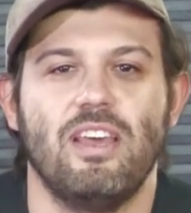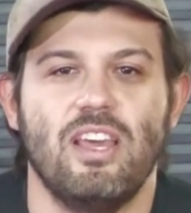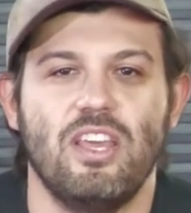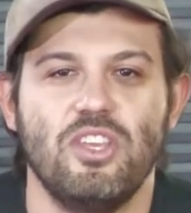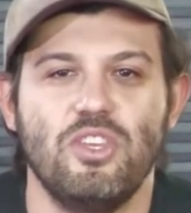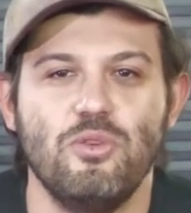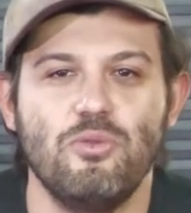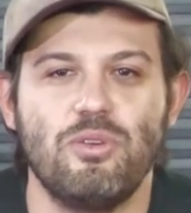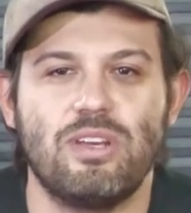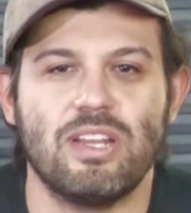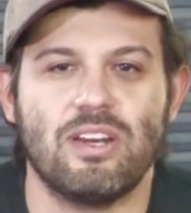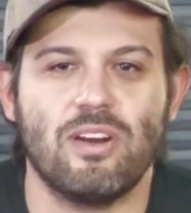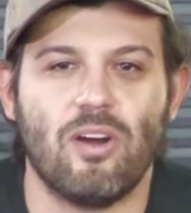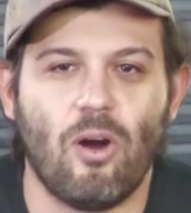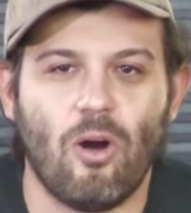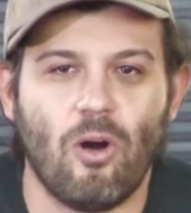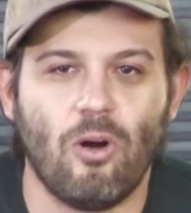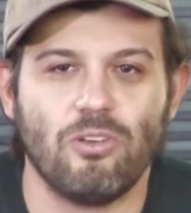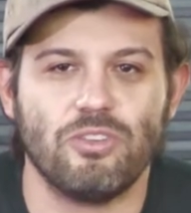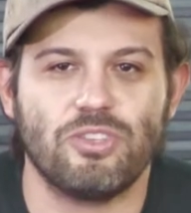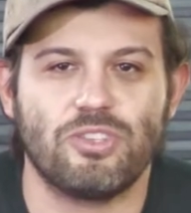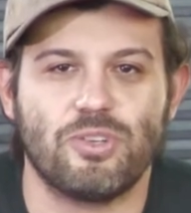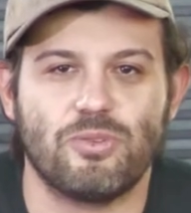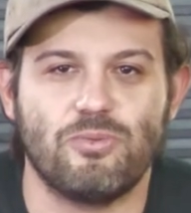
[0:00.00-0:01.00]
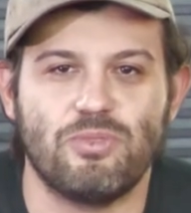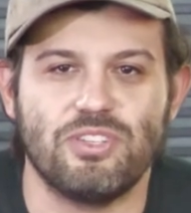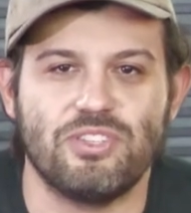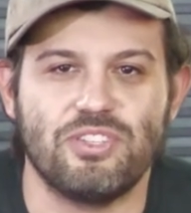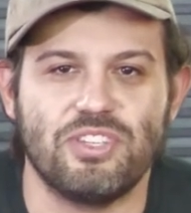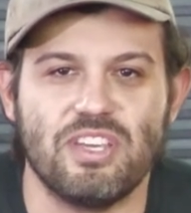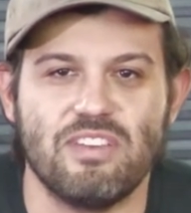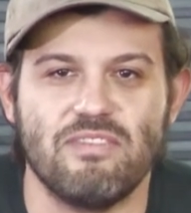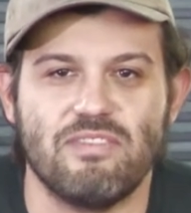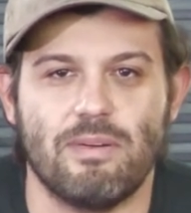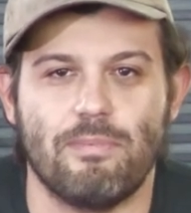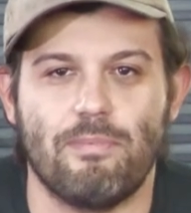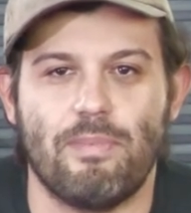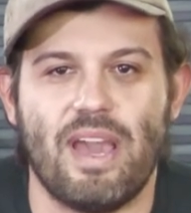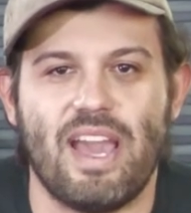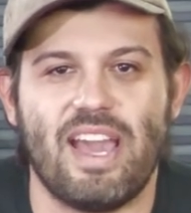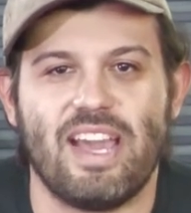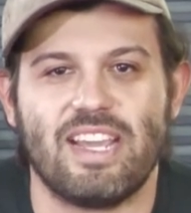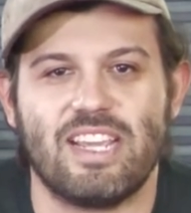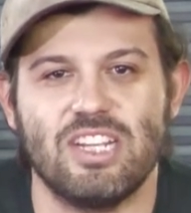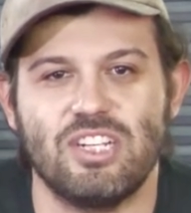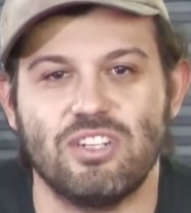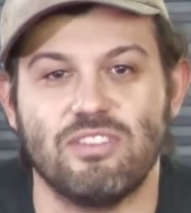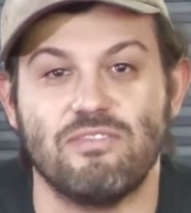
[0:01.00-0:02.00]
you can also receive a
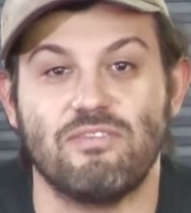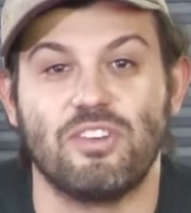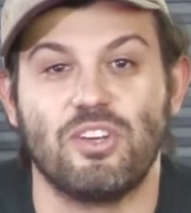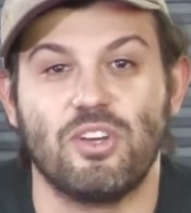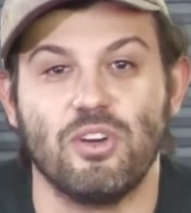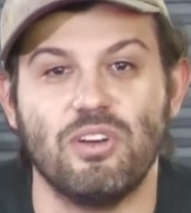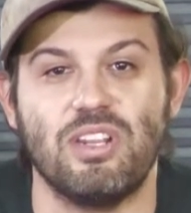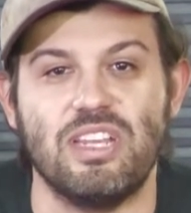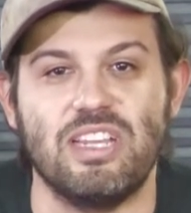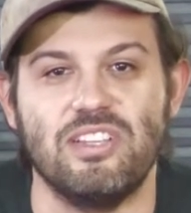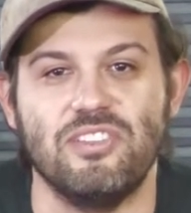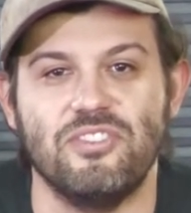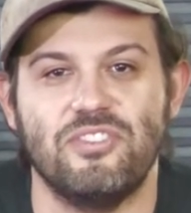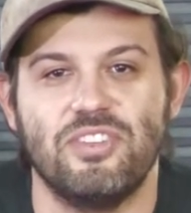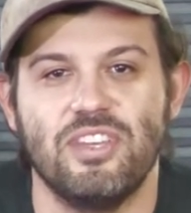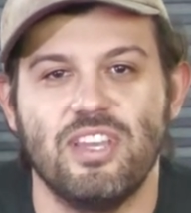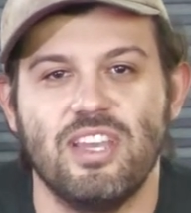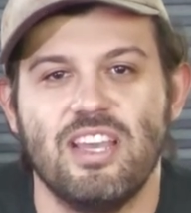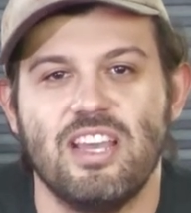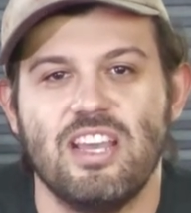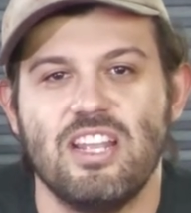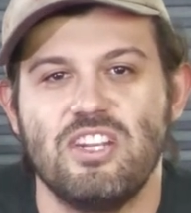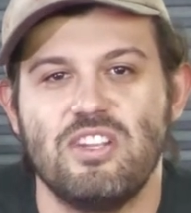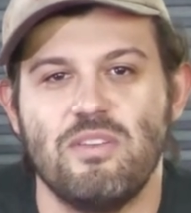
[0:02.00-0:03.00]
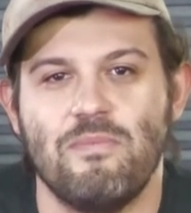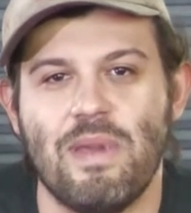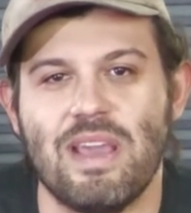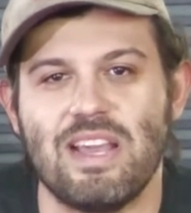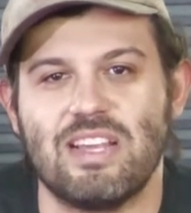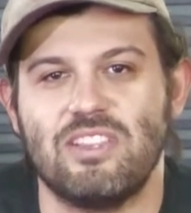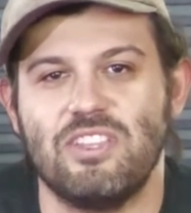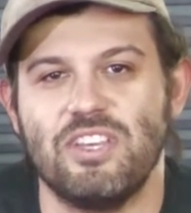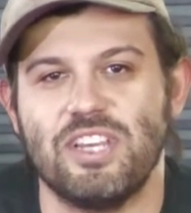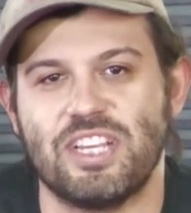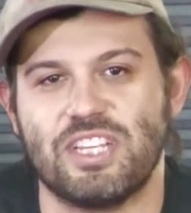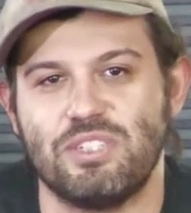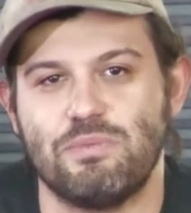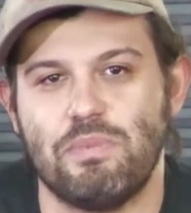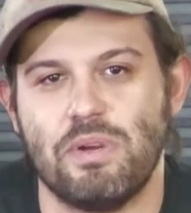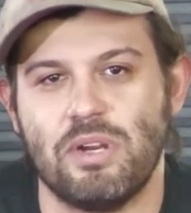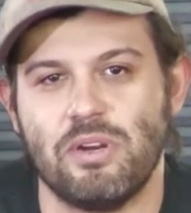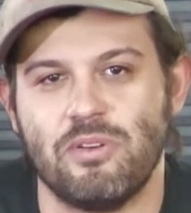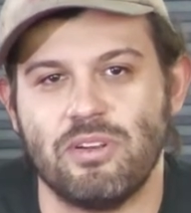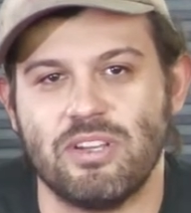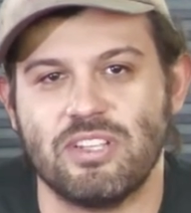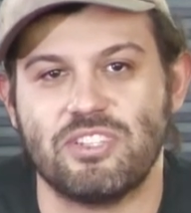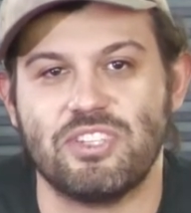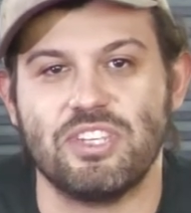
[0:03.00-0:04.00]
package of goodies to make the
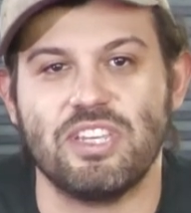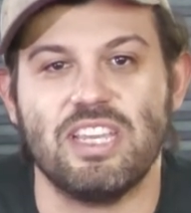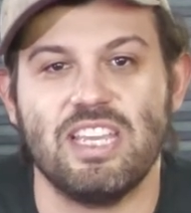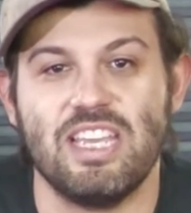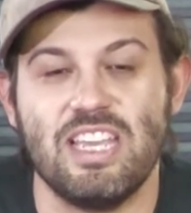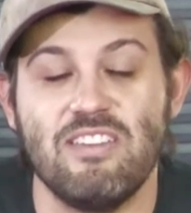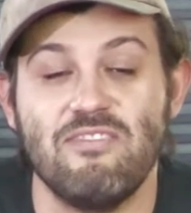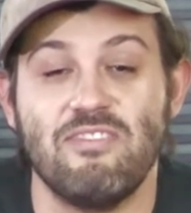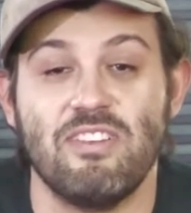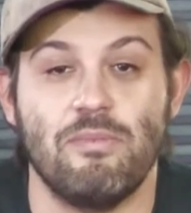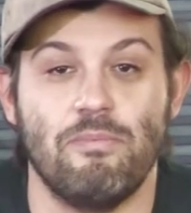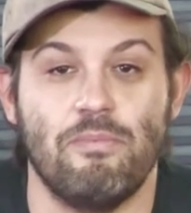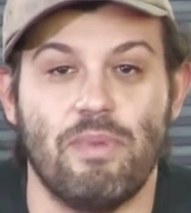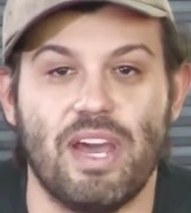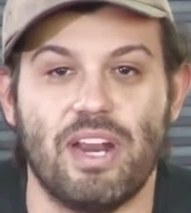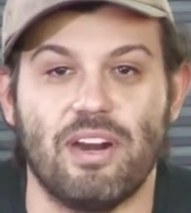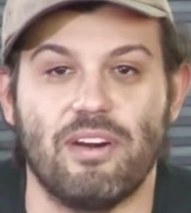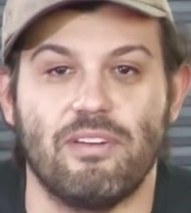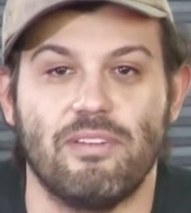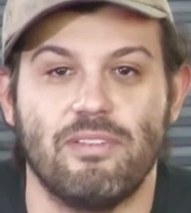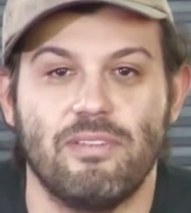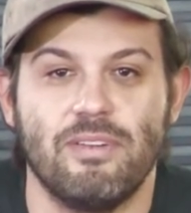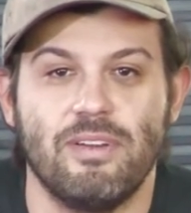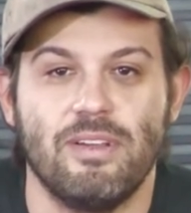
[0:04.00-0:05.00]
experience even better.